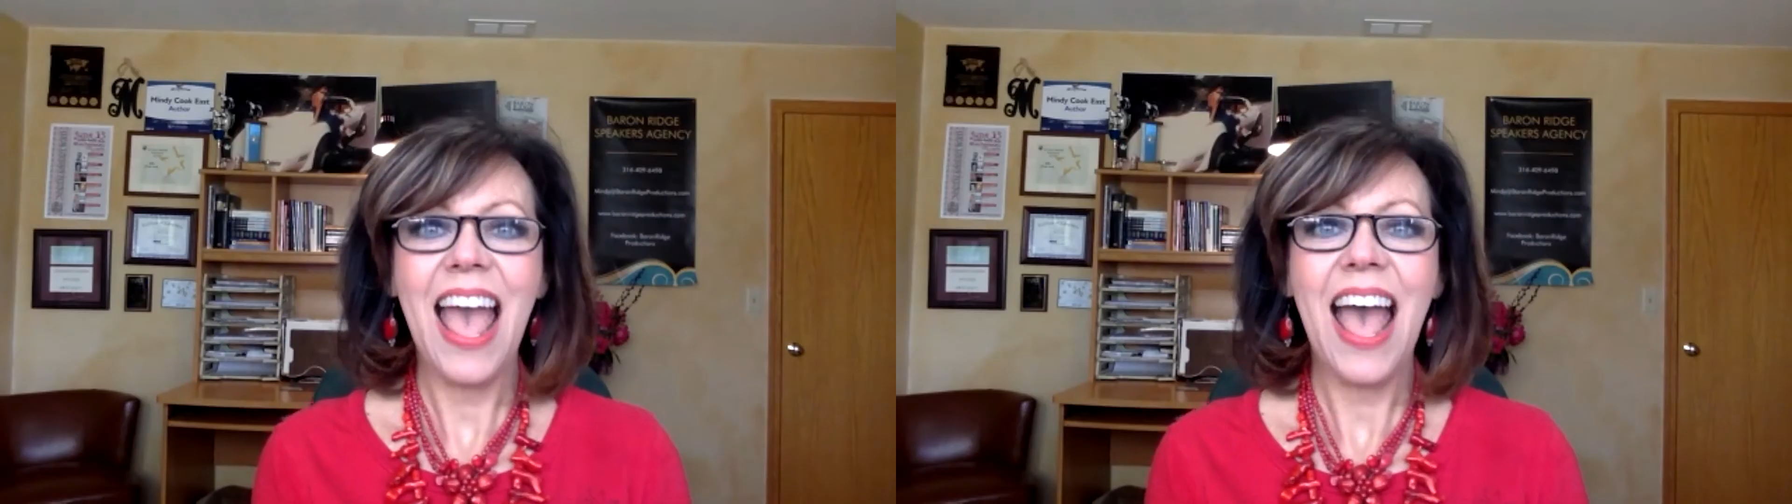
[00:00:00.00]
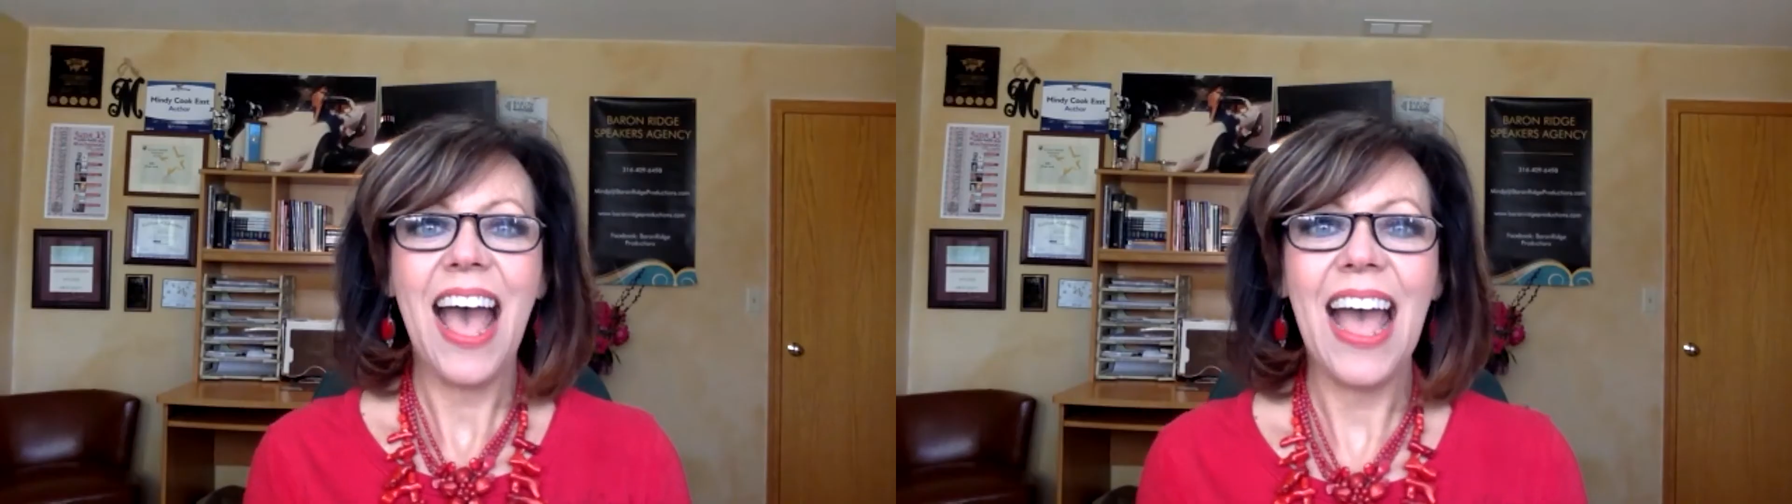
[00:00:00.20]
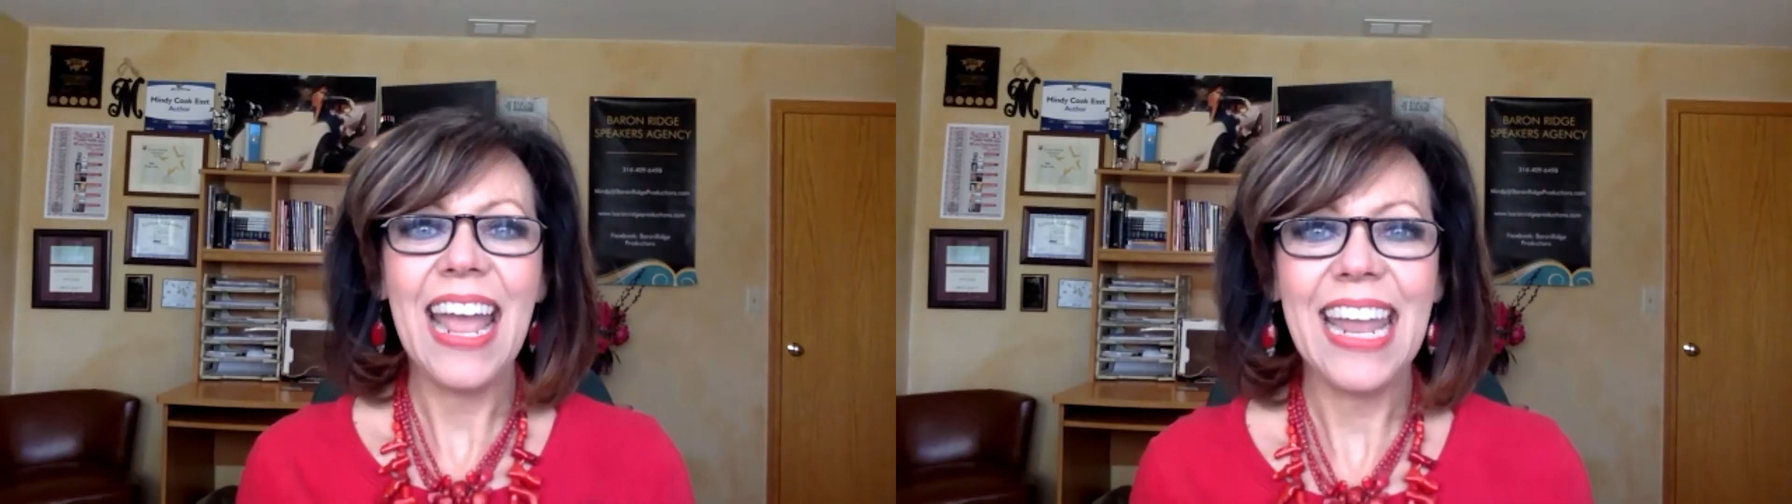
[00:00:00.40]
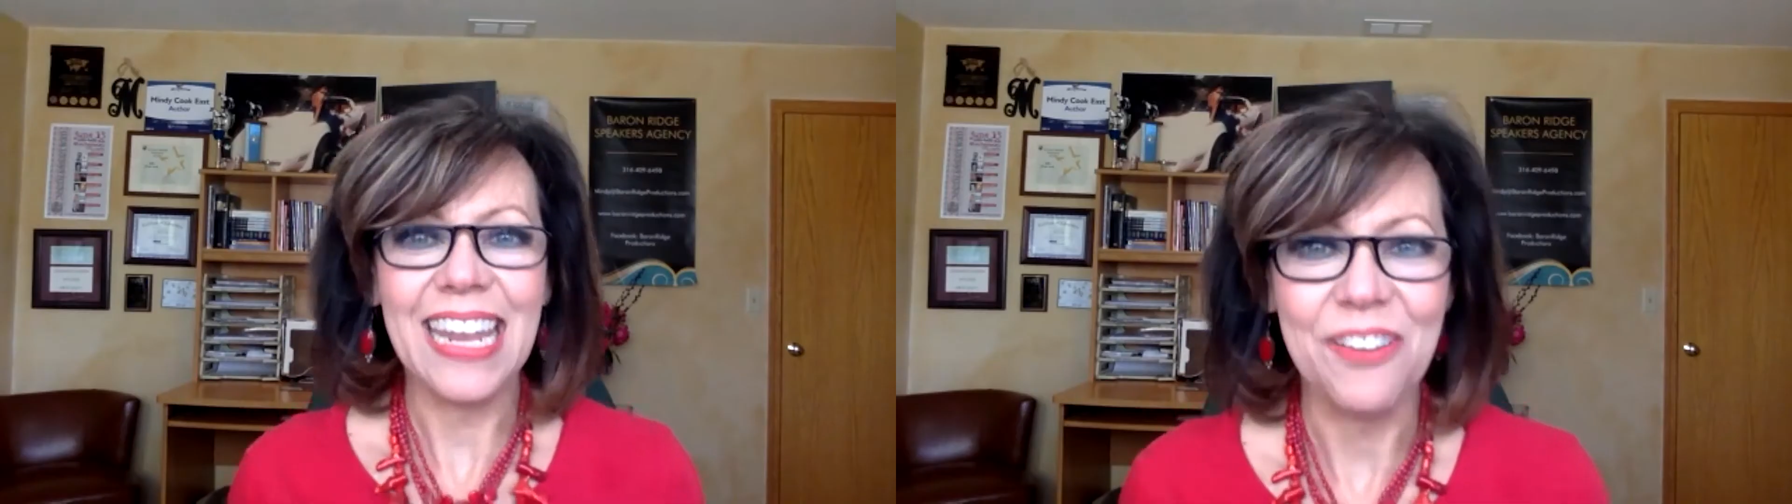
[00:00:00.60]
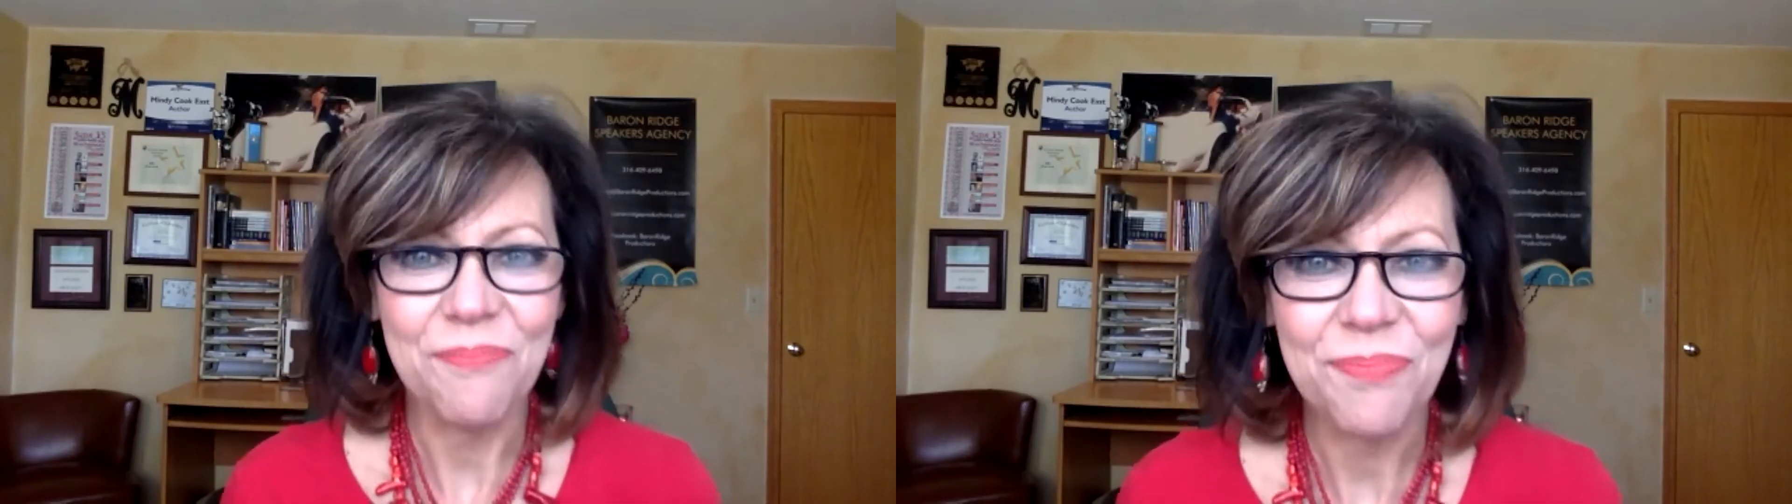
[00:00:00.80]

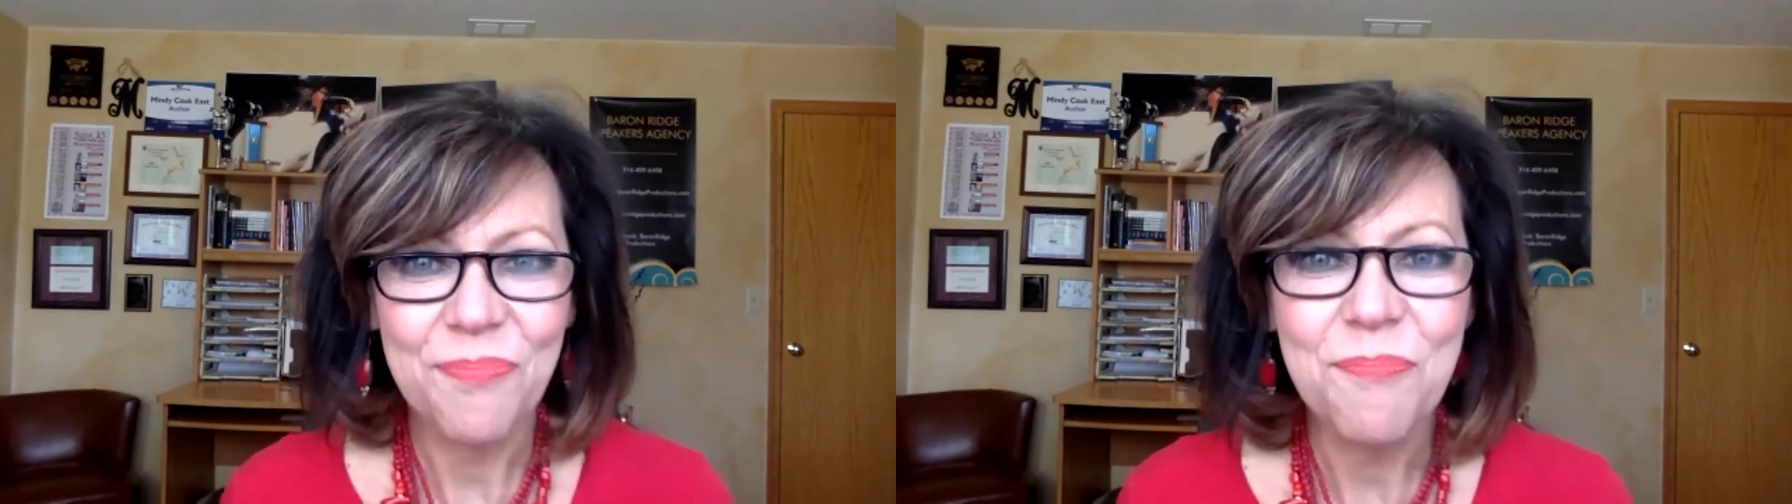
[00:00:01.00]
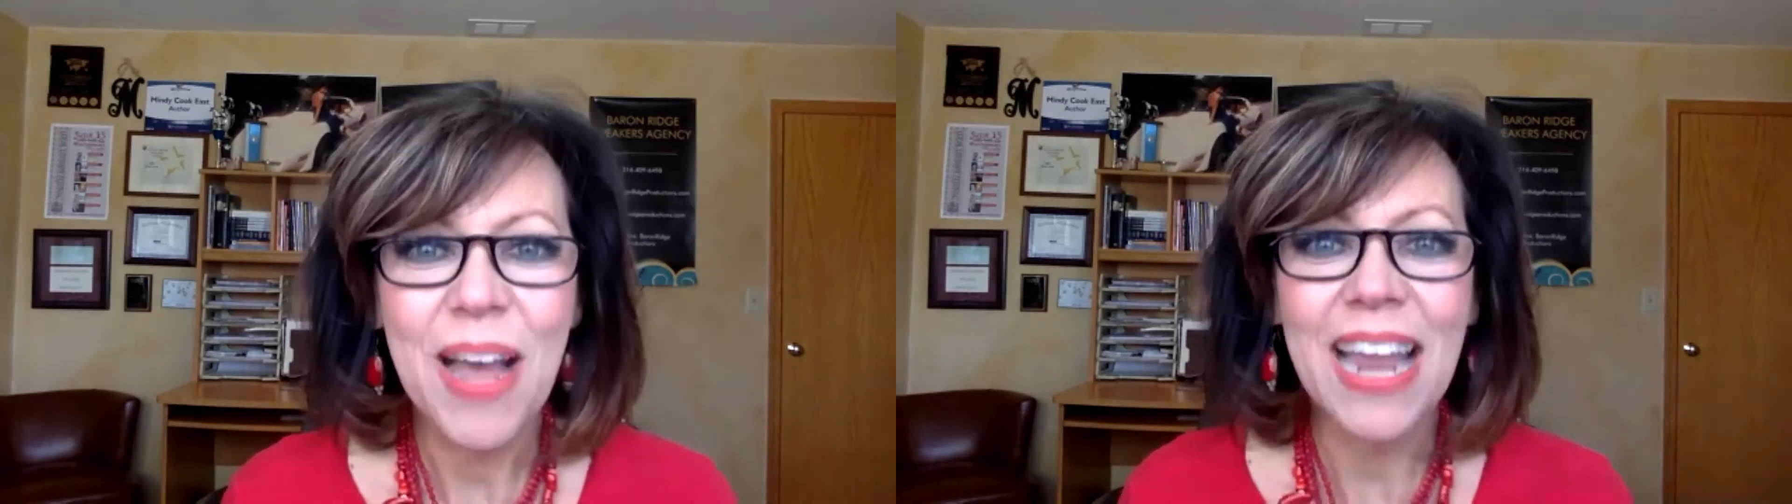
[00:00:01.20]
Hi, my